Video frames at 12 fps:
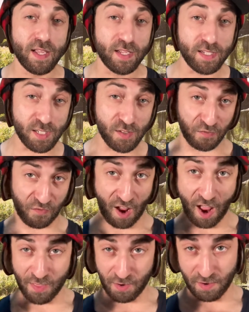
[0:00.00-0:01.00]
His
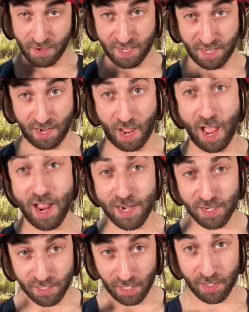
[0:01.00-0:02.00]
father
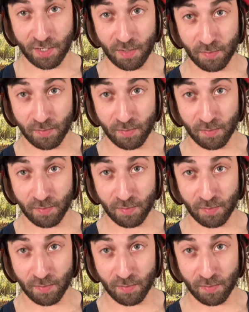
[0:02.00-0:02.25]
dies under